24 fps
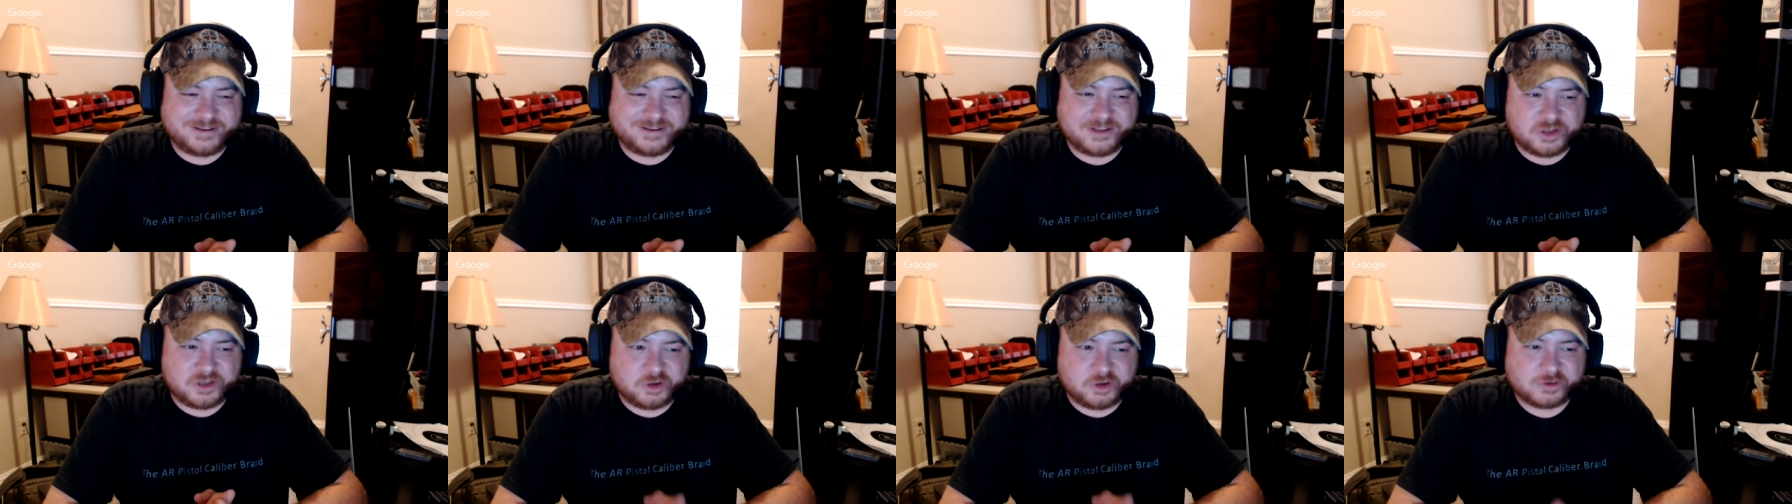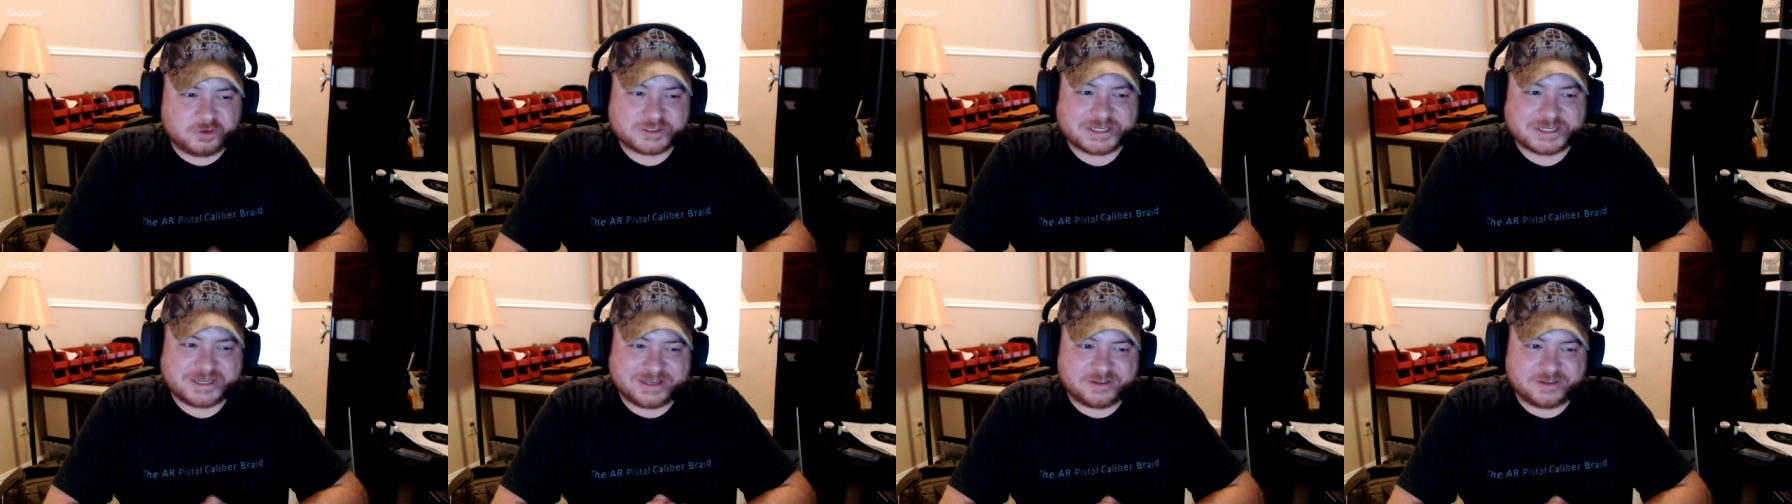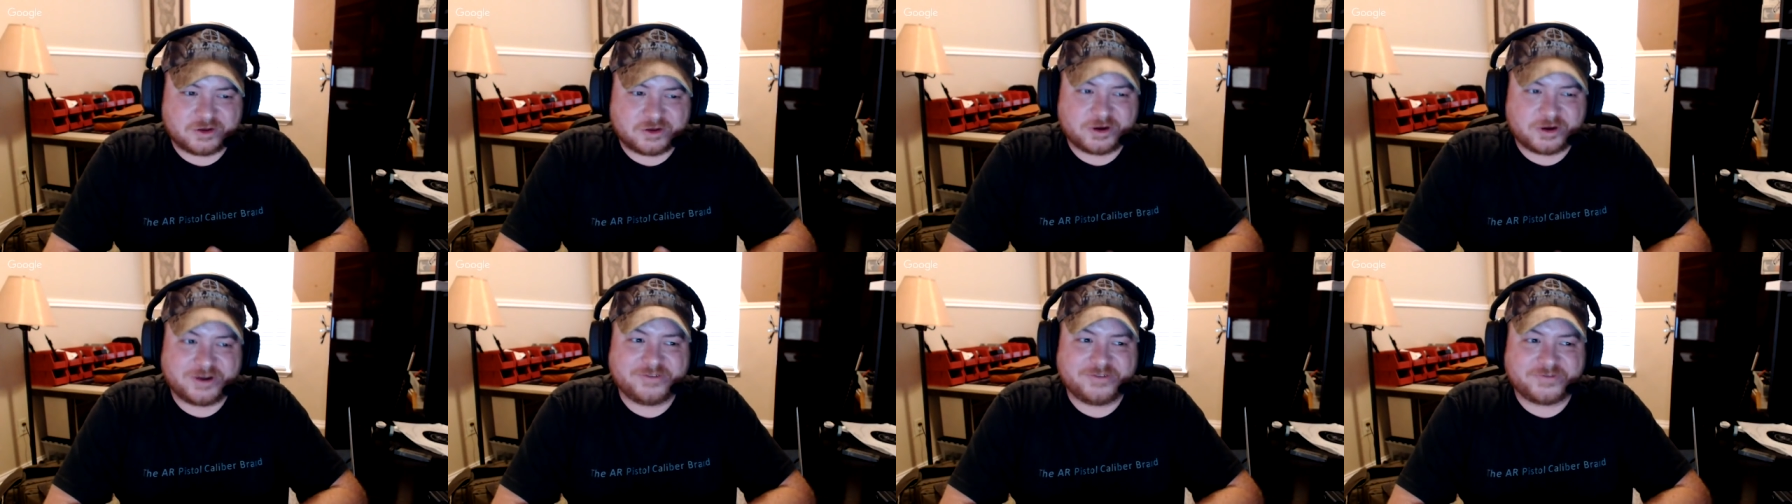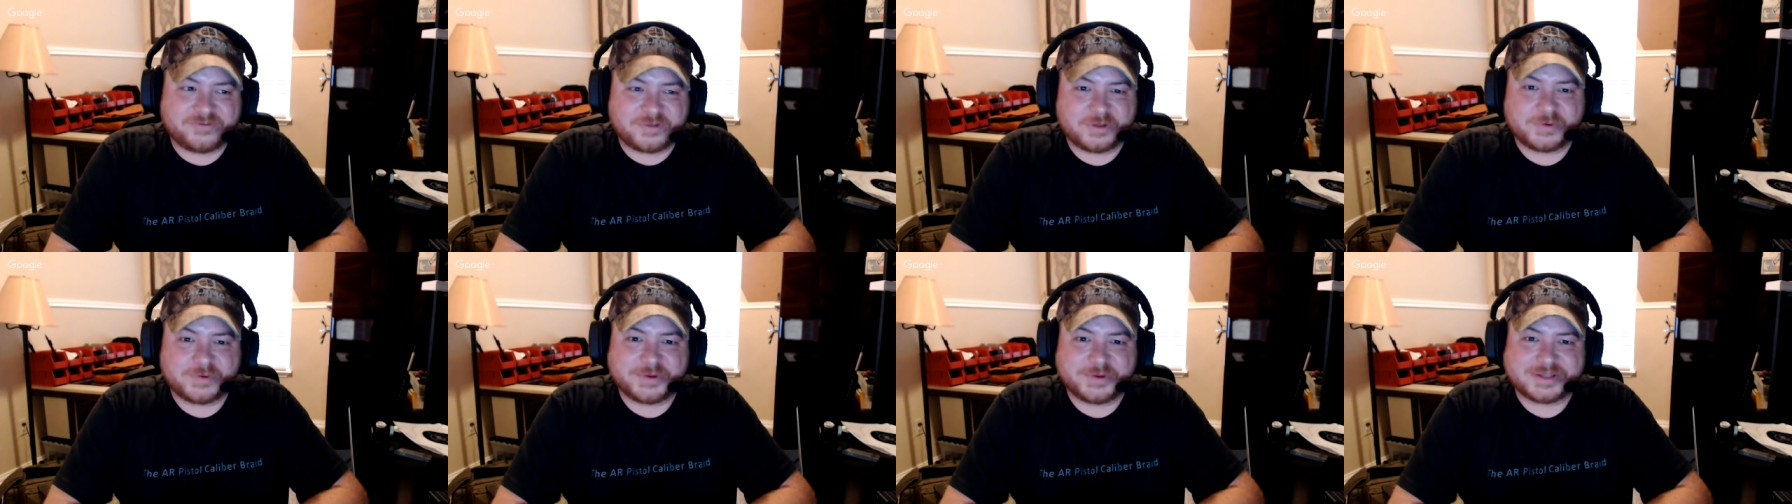using their
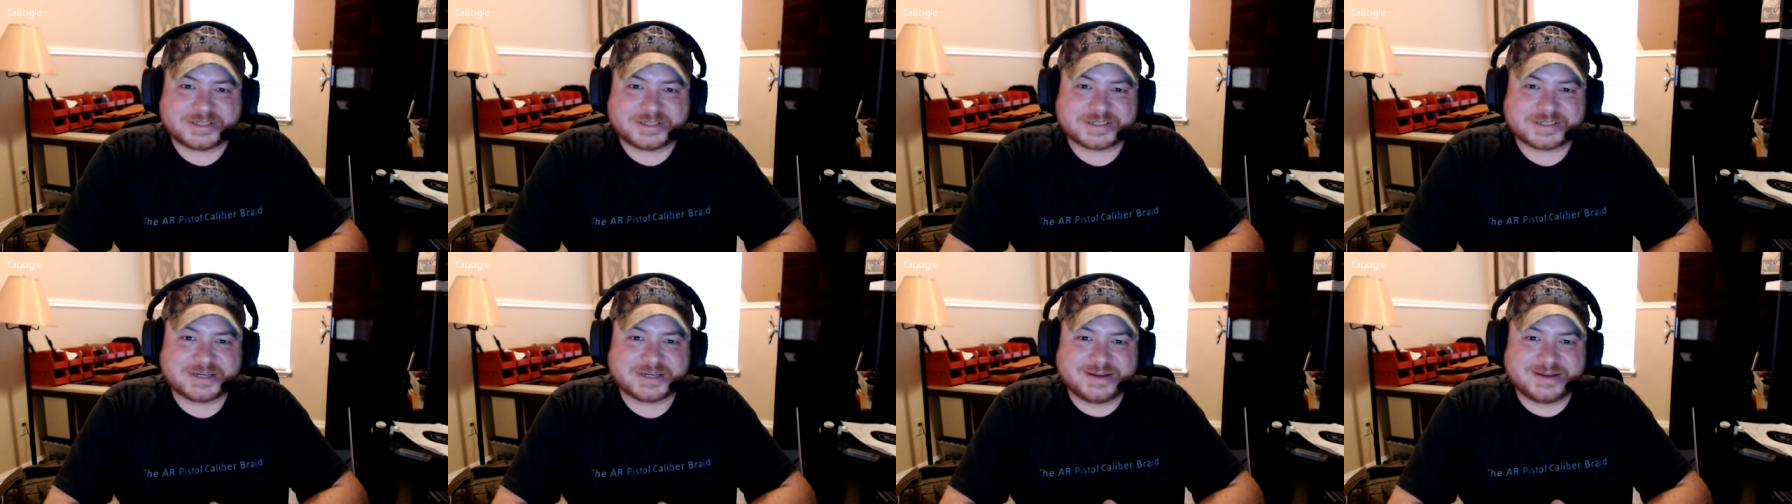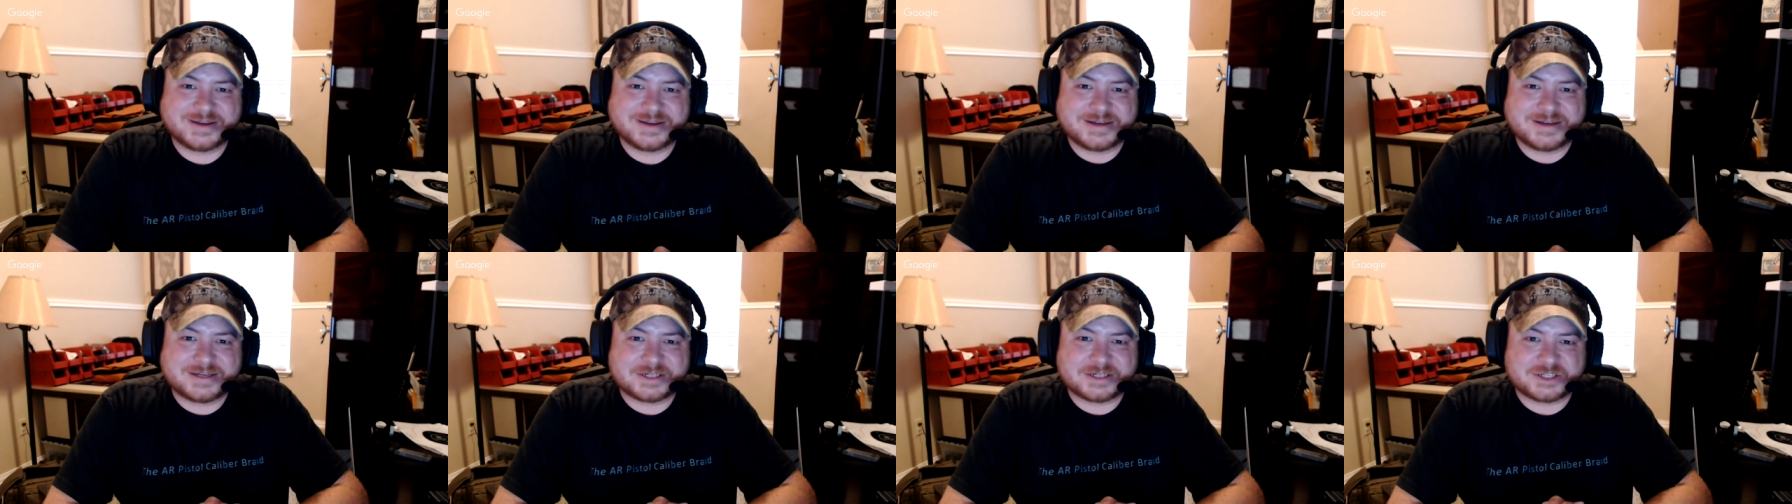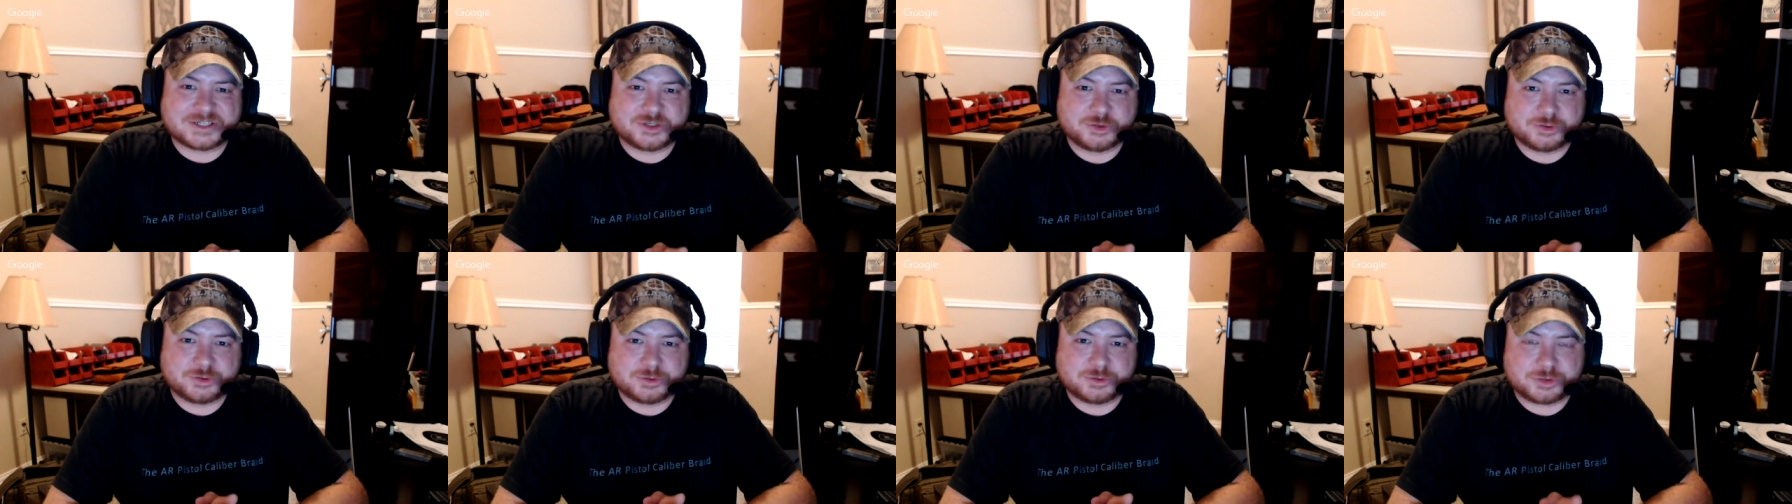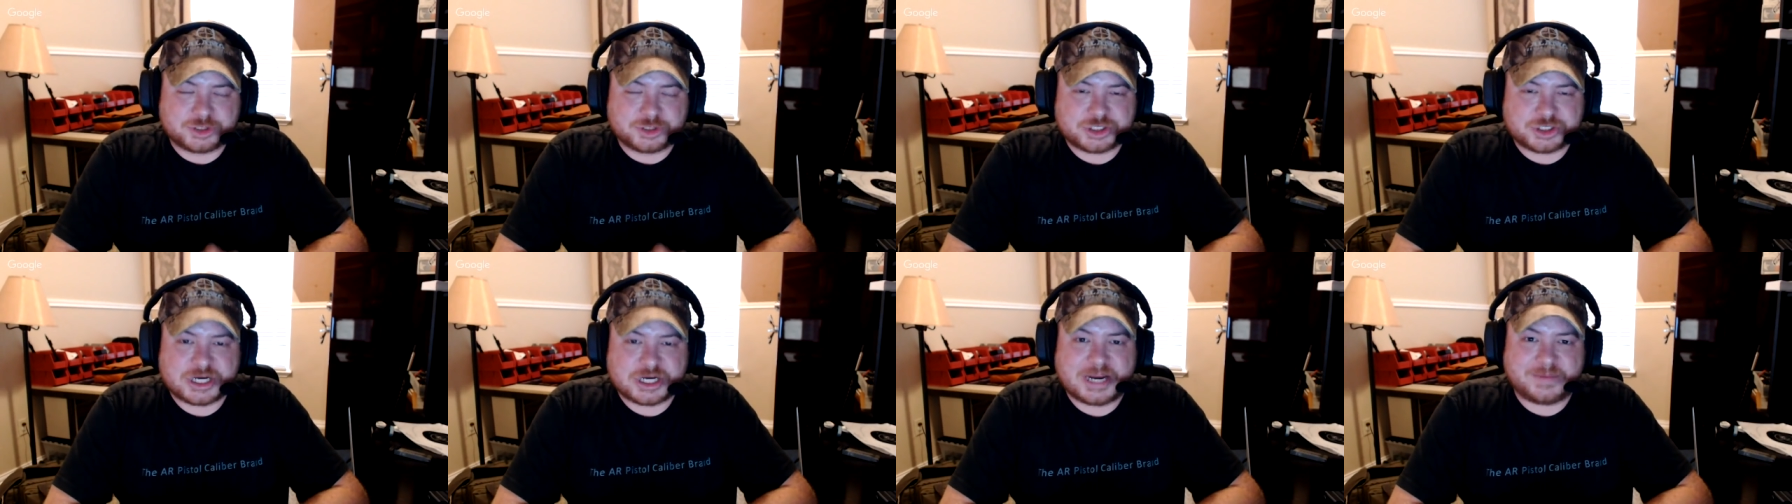influence to
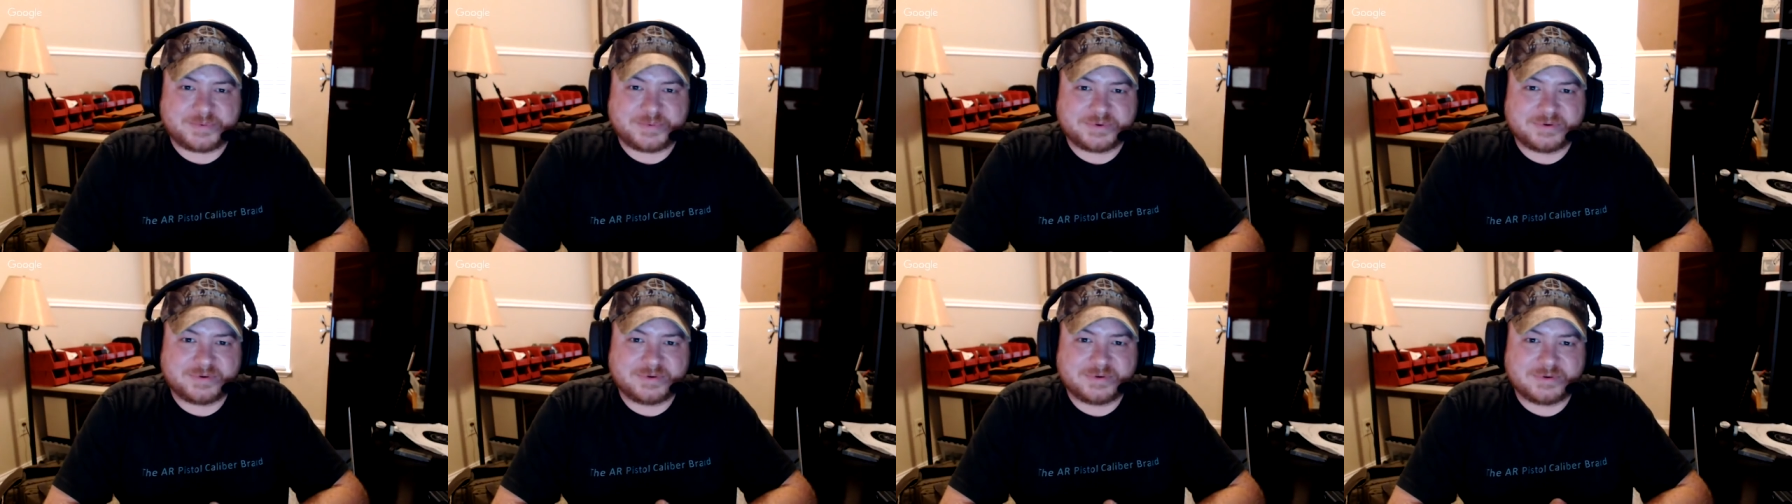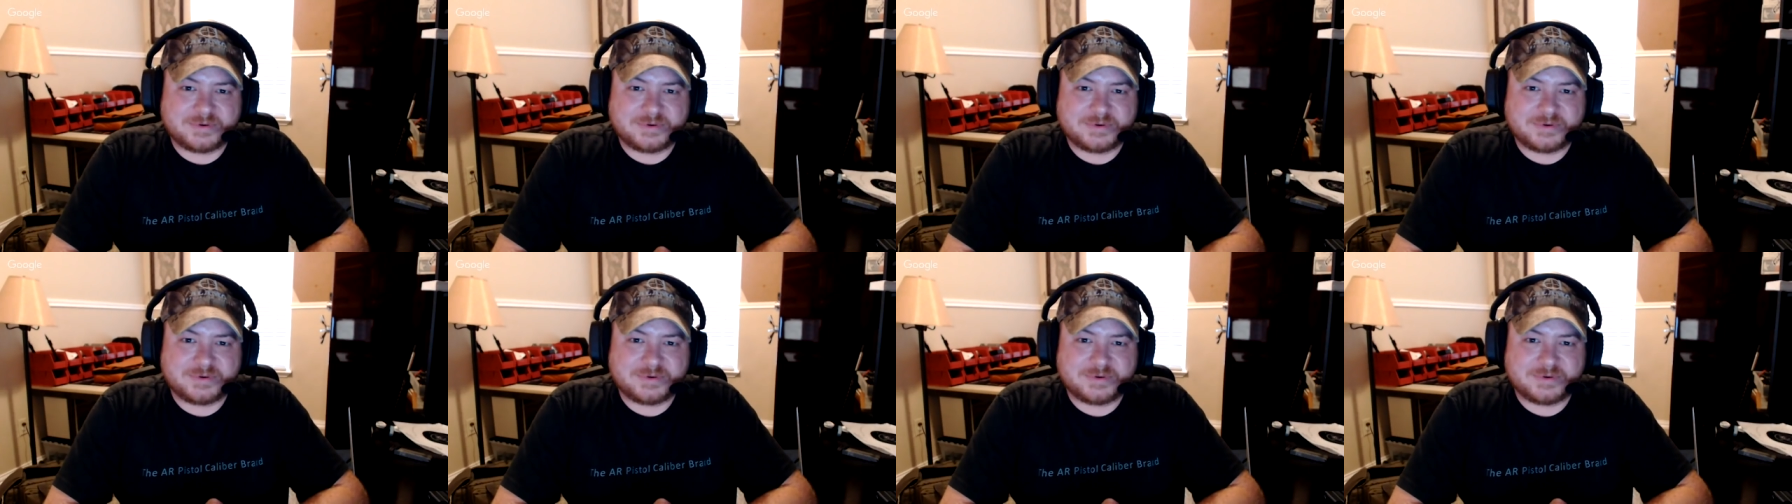shape